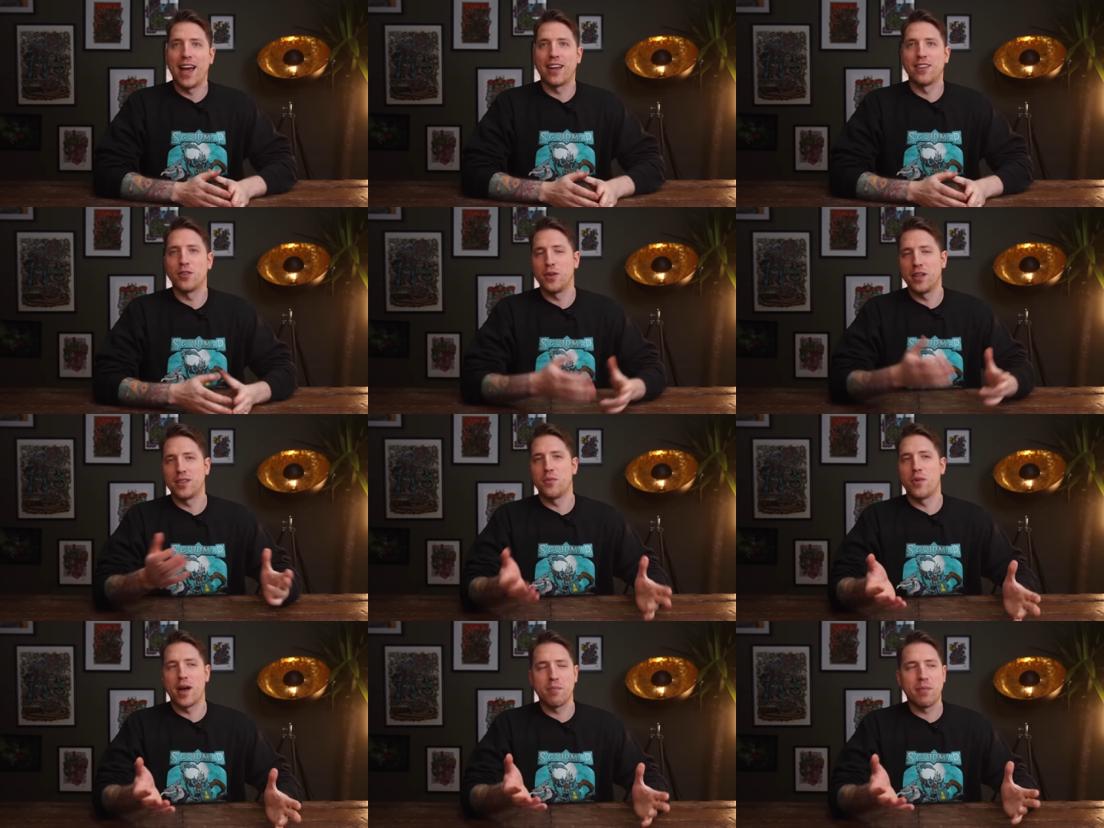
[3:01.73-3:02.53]
And the
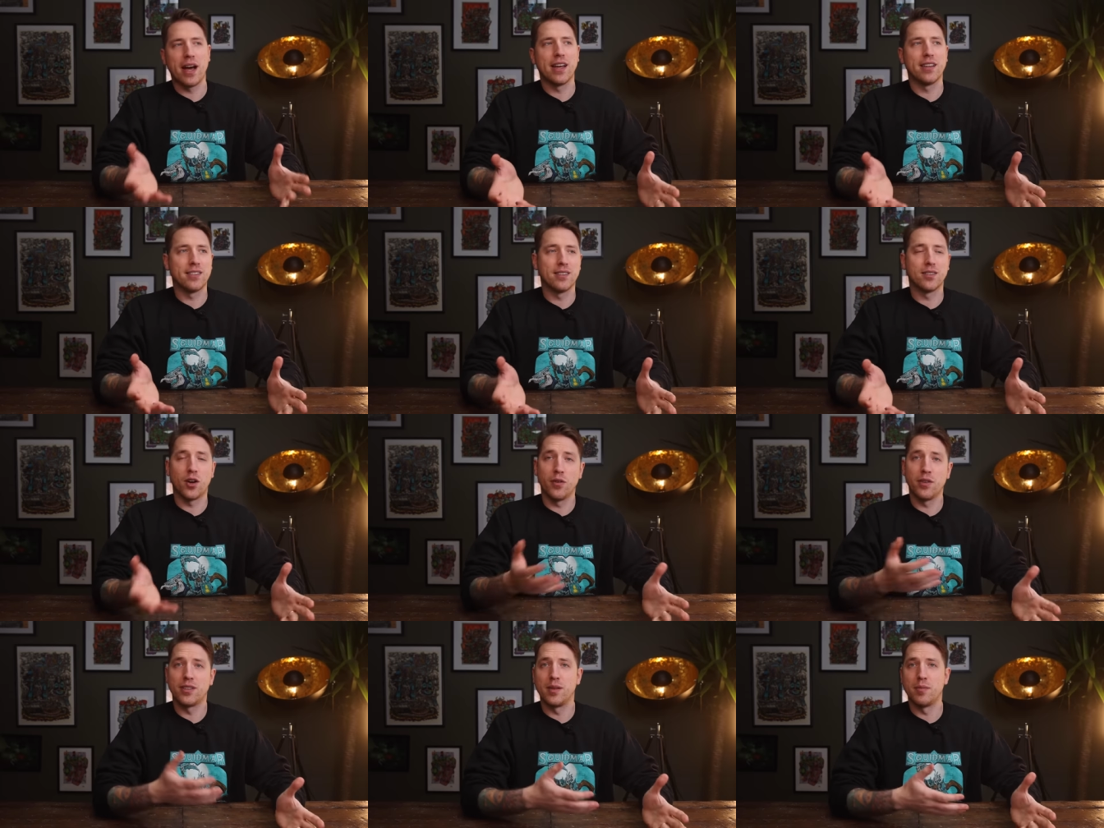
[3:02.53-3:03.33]
reason why I'm biased is
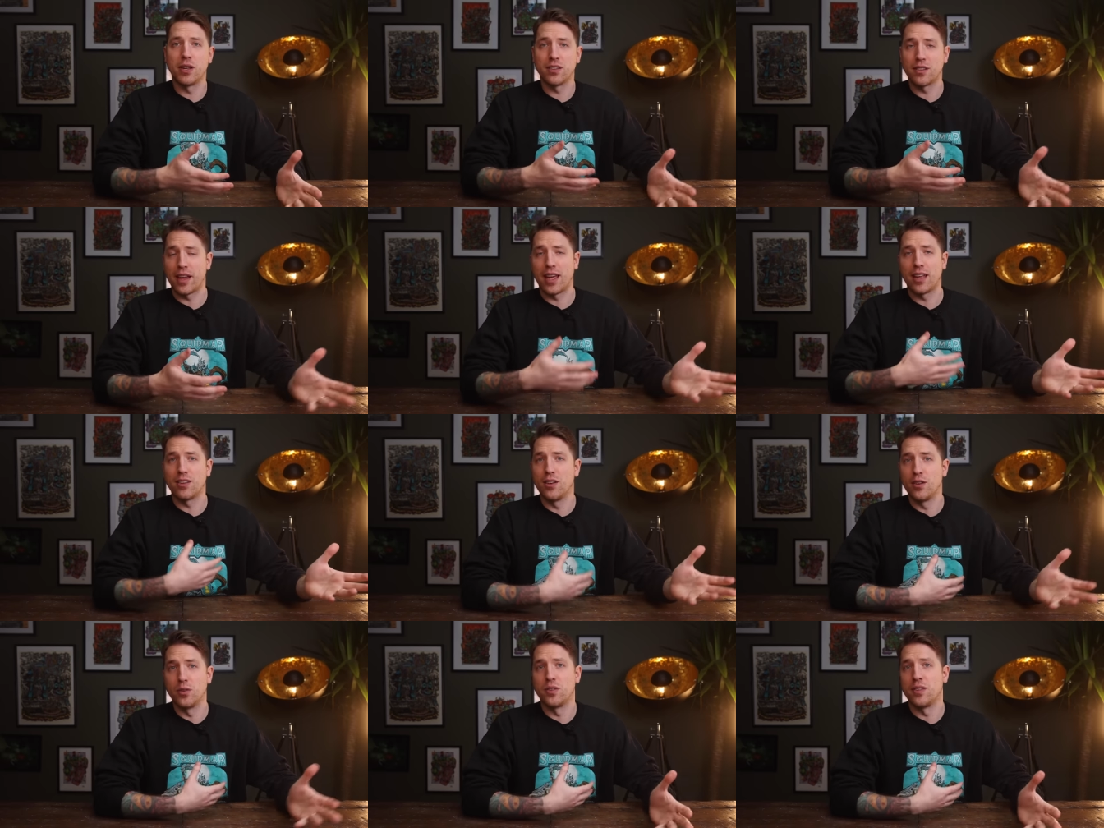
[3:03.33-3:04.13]
obviously because I get
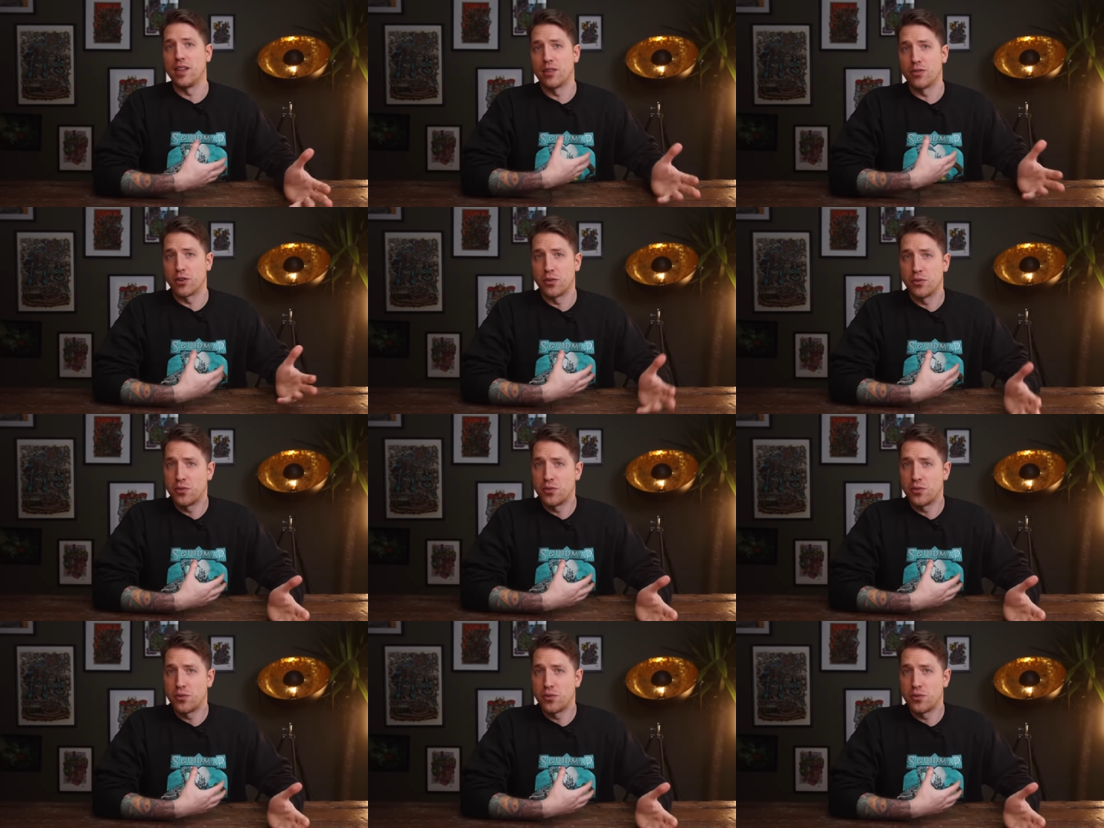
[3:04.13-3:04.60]
to use these for